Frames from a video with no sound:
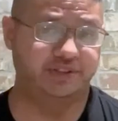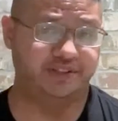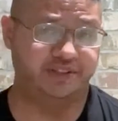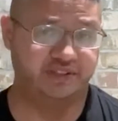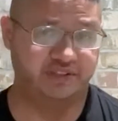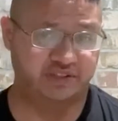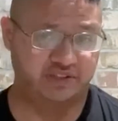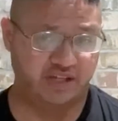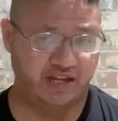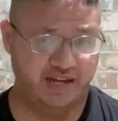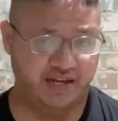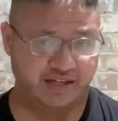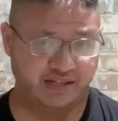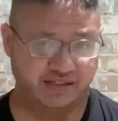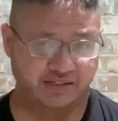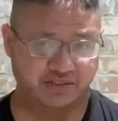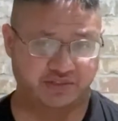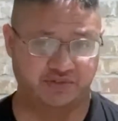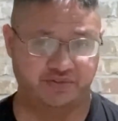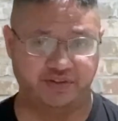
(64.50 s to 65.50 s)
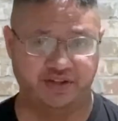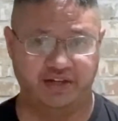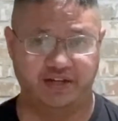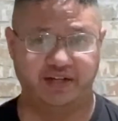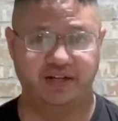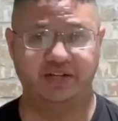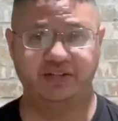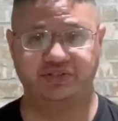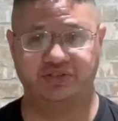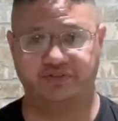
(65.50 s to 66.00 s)
says that
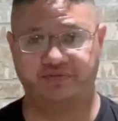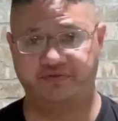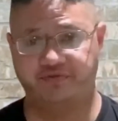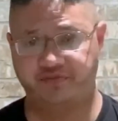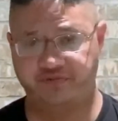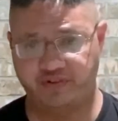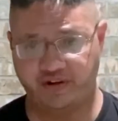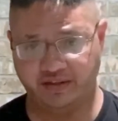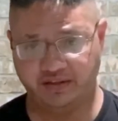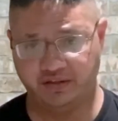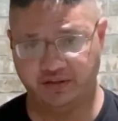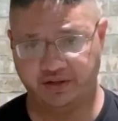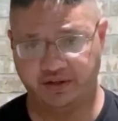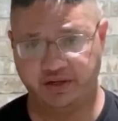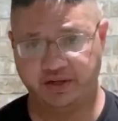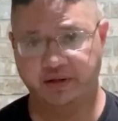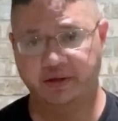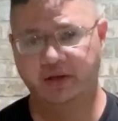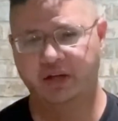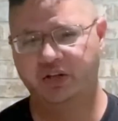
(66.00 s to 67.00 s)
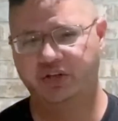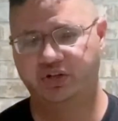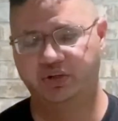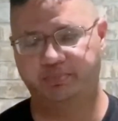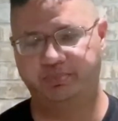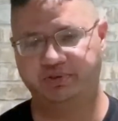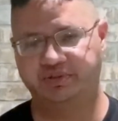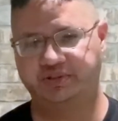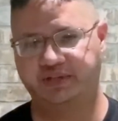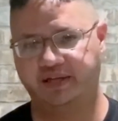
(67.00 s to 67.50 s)
it is a felony to
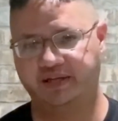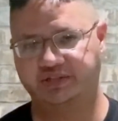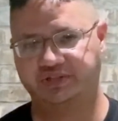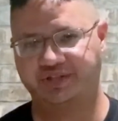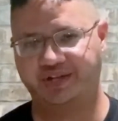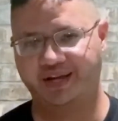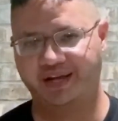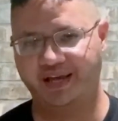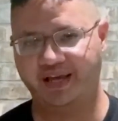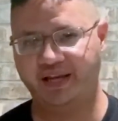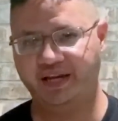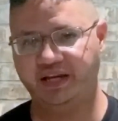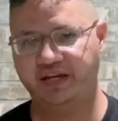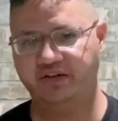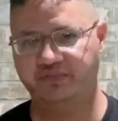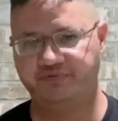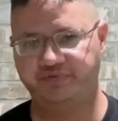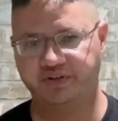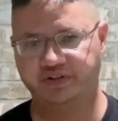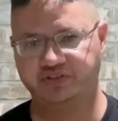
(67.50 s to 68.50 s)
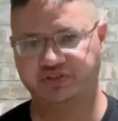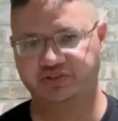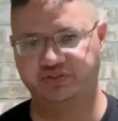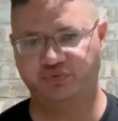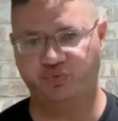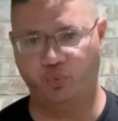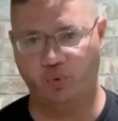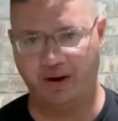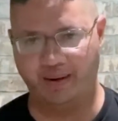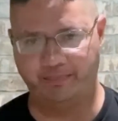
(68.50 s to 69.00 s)
possess any offensive
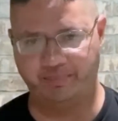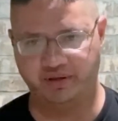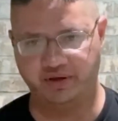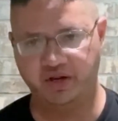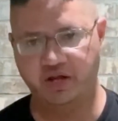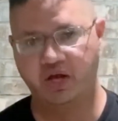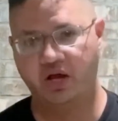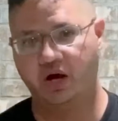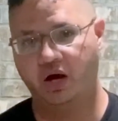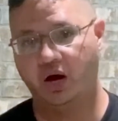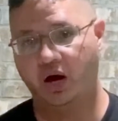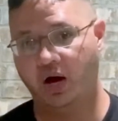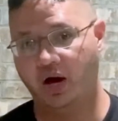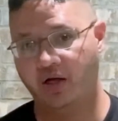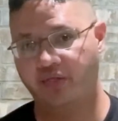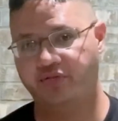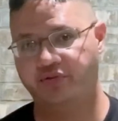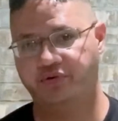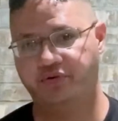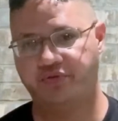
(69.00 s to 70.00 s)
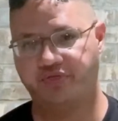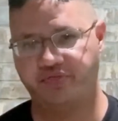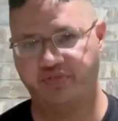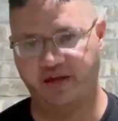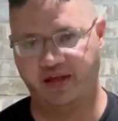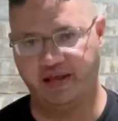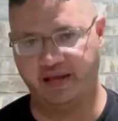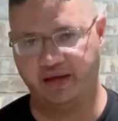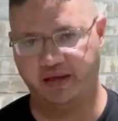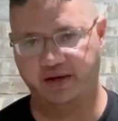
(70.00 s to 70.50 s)
weapon other
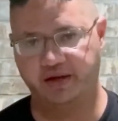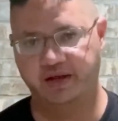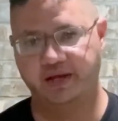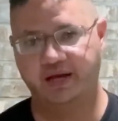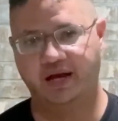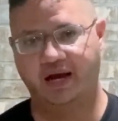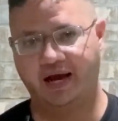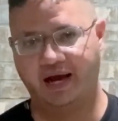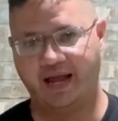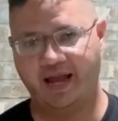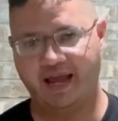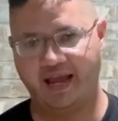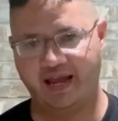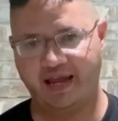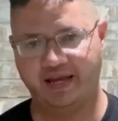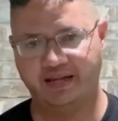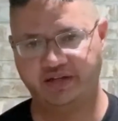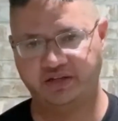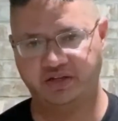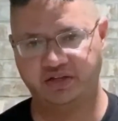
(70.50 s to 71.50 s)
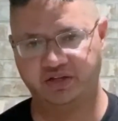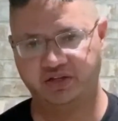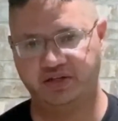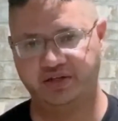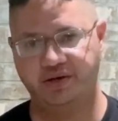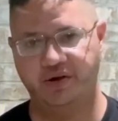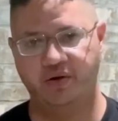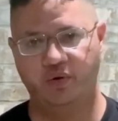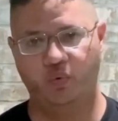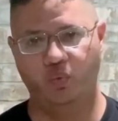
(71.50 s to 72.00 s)
than a
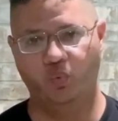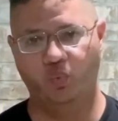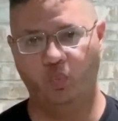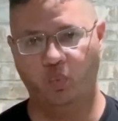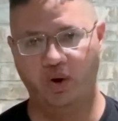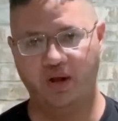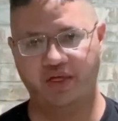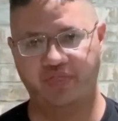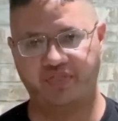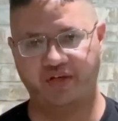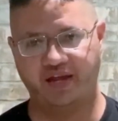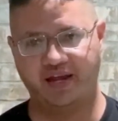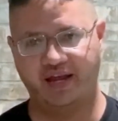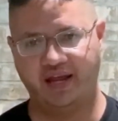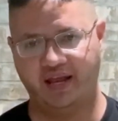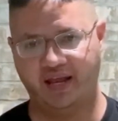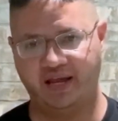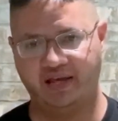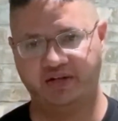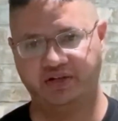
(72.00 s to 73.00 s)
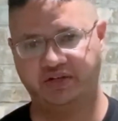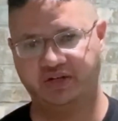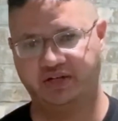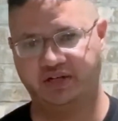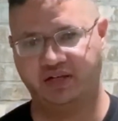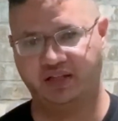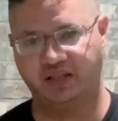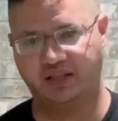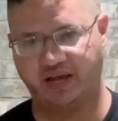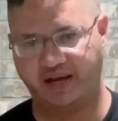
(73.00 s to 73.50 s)
handgun with a
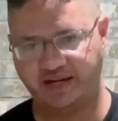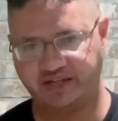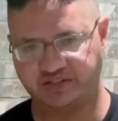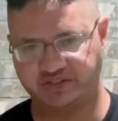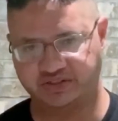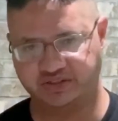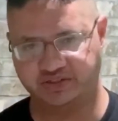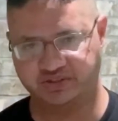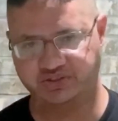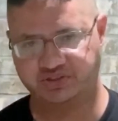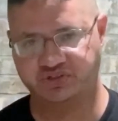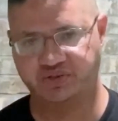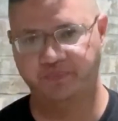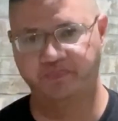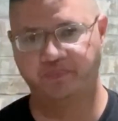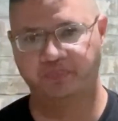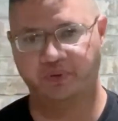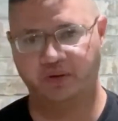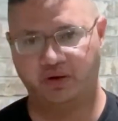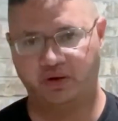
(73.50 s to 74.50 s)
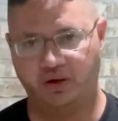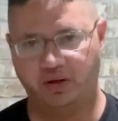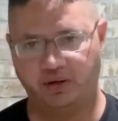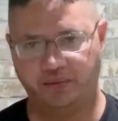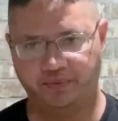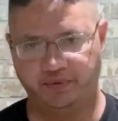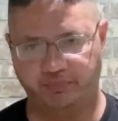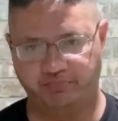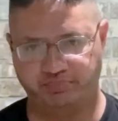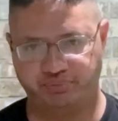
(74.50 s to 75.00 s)
handgun license
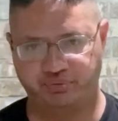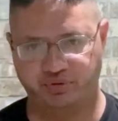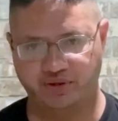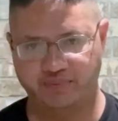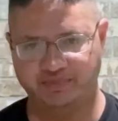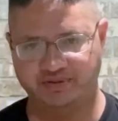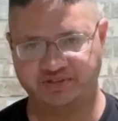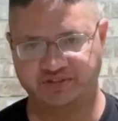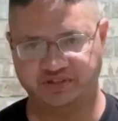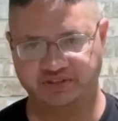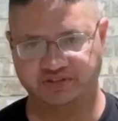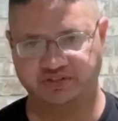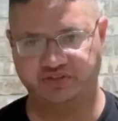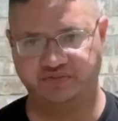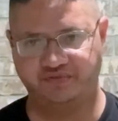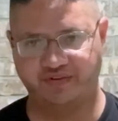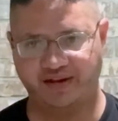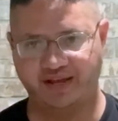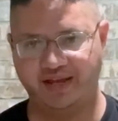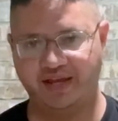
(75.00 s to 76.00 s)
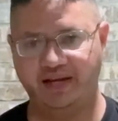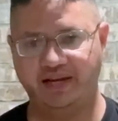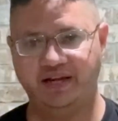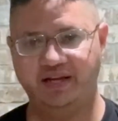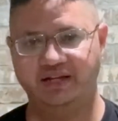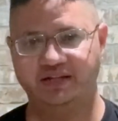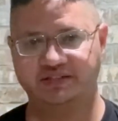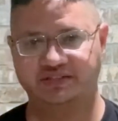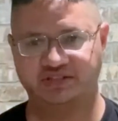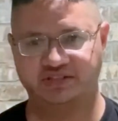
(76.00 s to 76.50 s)
on the premises of any
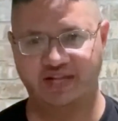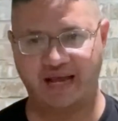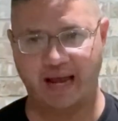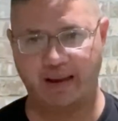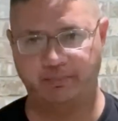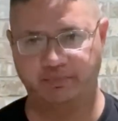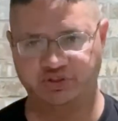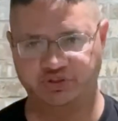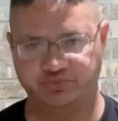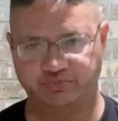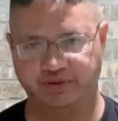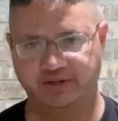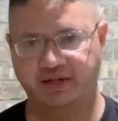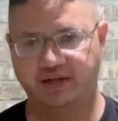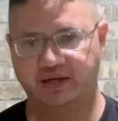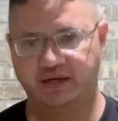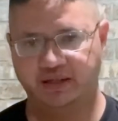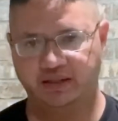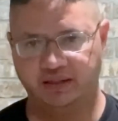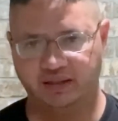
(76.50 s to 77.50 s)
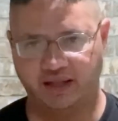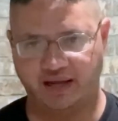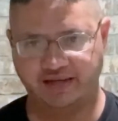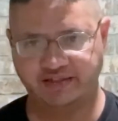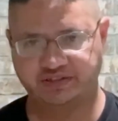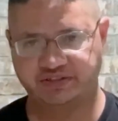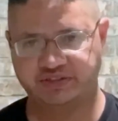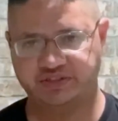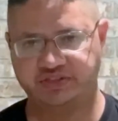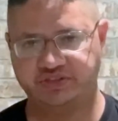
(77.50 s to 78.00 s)
establishment
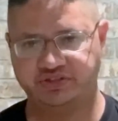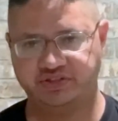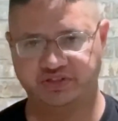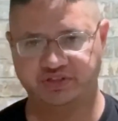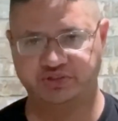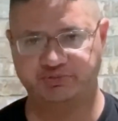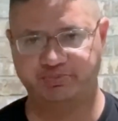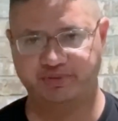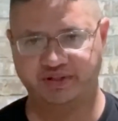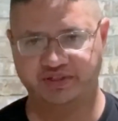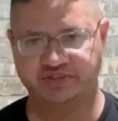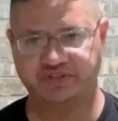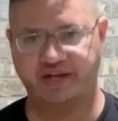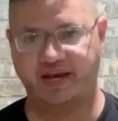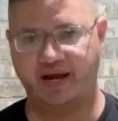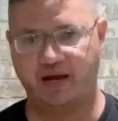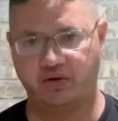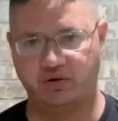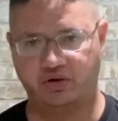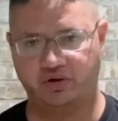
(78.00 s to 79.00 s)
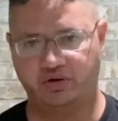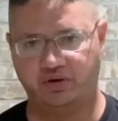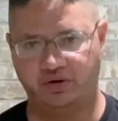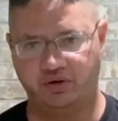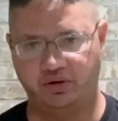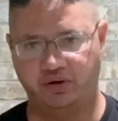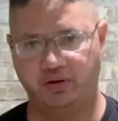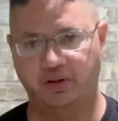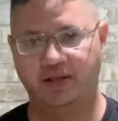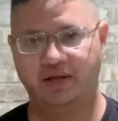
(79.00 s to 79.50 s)
licensed to dispense
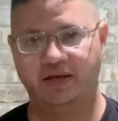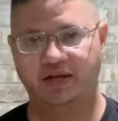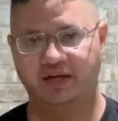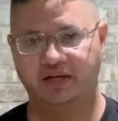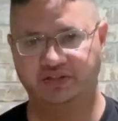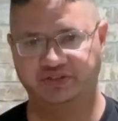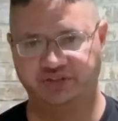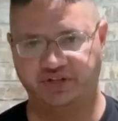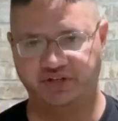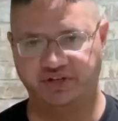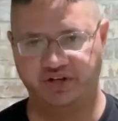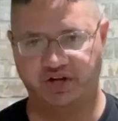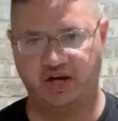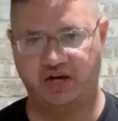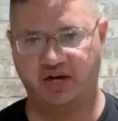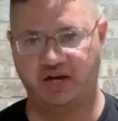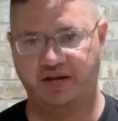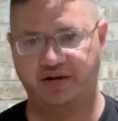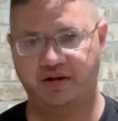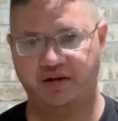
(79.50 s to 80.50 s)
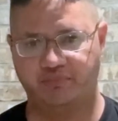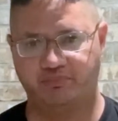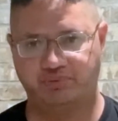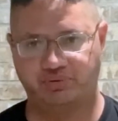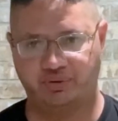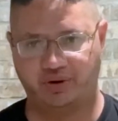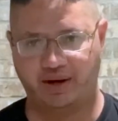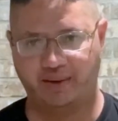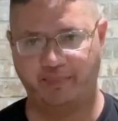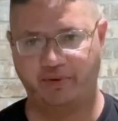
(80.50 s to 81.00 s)
alcohol as a
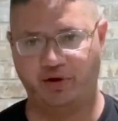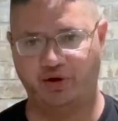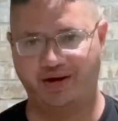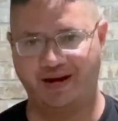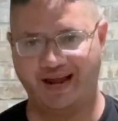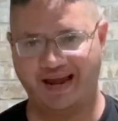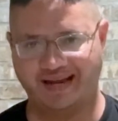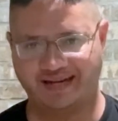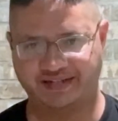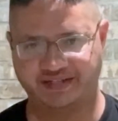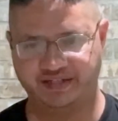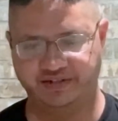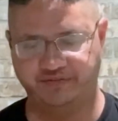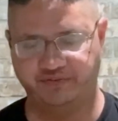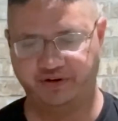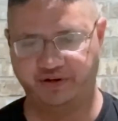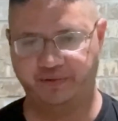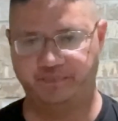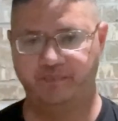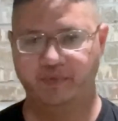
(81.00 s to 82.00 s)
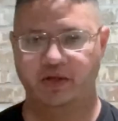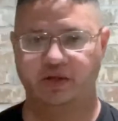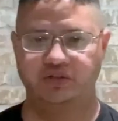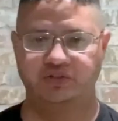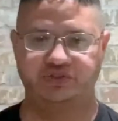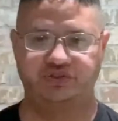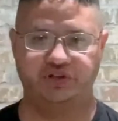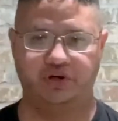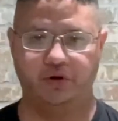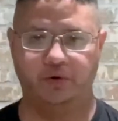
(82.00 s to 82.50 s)
non-primary activity.
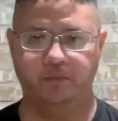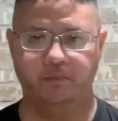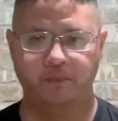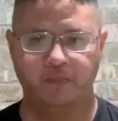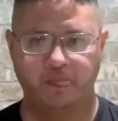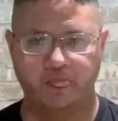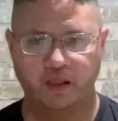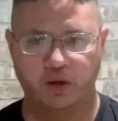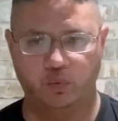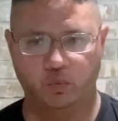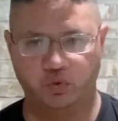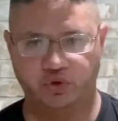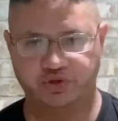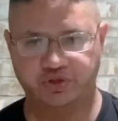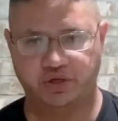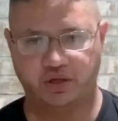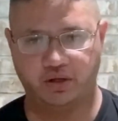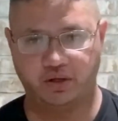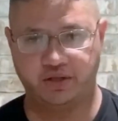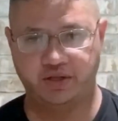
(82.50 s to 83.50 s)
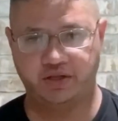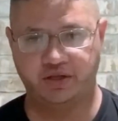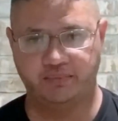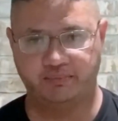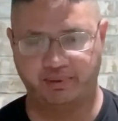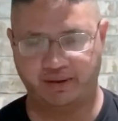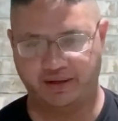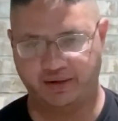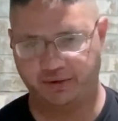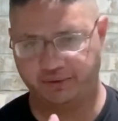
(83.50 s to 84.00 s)
So we're talking
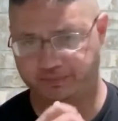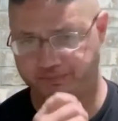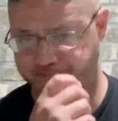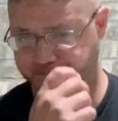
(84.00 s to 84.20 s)
about